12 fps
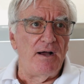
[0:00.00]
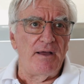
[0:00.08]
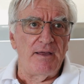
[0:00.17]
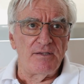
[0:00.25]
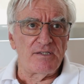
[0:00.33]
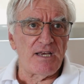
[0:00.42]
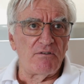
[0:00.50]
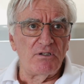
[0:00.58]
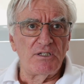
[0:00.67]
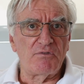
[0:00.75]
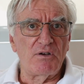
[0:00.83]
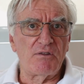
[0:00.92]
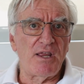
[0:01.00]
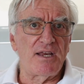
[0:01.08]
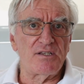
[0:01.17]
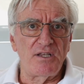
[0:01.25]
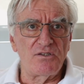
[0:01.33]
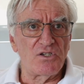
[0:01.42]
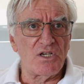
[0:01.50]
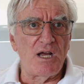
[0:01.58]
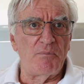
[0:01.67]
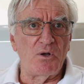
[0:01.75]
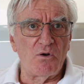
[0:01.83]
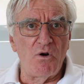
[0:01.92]
in several different things, these are just a
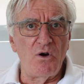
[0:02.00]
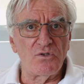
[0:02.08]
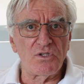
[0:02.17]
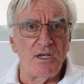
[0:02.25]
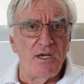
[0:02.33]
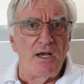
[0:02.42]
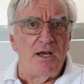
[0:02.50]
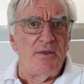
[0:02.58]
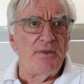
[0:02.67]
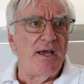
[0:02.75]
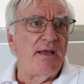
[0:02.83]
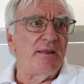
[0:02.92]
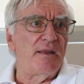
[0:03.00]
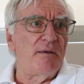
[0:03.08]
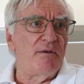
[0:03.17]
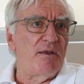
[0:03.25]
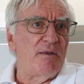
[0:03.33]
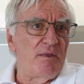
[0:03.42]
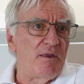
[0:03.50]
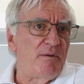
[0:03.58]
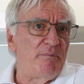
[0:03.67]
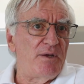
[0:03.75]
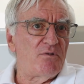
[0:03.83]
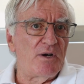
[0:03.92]
couple of quotes, that
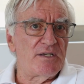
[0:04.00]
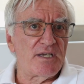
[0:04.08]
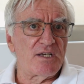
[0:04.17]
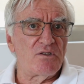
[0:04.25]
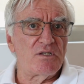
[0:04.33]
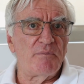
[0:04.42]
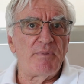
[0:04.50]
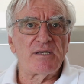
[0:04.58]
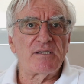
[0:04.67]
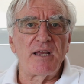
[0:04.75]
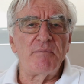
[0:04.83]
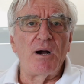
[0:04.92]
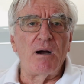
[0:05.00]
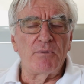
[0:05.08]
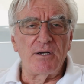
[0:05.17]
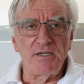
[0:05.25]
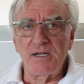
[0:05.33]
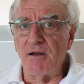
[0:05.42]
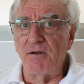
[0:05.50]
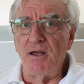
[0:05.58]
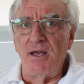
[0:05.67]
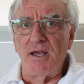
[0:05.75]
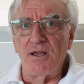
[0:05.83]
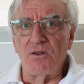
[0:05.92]
the B-26 is the best day bomber he'd ever
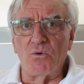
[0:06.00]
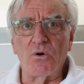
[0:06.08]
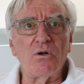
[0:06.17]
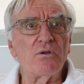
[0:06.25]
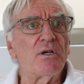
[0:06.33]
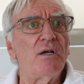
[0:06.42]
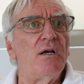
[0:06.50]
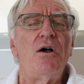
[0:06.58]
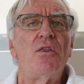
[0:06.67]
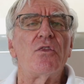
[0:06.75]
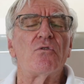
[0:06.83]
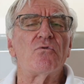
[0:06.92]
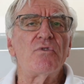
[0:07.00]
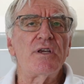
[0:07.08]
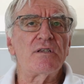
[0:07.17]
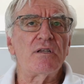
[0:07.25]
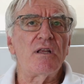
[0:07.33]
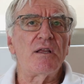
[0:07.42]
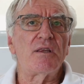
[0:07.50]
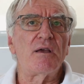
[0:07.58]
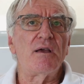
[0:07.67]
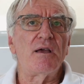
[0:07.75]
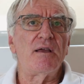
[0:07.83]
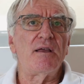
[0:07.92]
in the world. The reason that
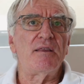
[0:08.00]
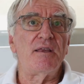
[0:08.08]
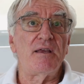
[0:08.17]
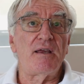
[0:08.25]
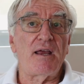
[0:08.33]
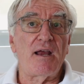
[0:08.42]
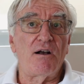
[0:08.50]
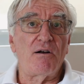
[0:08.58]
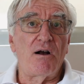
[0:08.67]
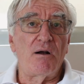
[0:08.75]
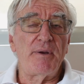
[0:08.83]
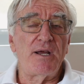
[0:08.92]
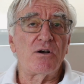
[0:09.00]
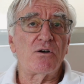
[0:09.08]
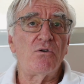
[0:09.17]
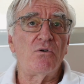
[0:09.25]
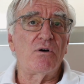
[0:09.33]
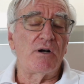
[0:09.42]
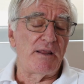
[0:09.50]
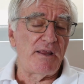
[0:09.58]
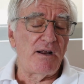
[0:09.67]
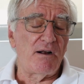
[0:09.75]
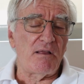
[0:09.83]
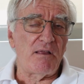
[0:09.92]
the Army Air Corps and
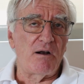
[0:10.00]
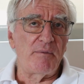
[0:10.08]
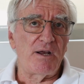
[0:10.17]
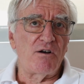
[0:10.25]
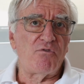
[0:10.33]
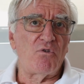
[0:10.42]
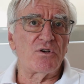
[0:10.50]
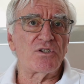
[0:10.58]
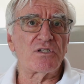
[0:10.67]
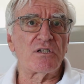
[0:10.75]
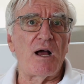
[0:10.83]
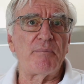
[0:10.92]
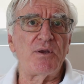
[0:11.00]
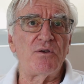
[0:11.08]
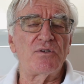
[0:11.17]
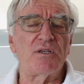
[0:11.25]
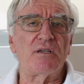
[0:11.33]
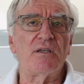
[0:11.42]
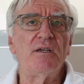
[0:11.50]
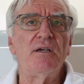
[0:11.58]
then Army Air Force stopped using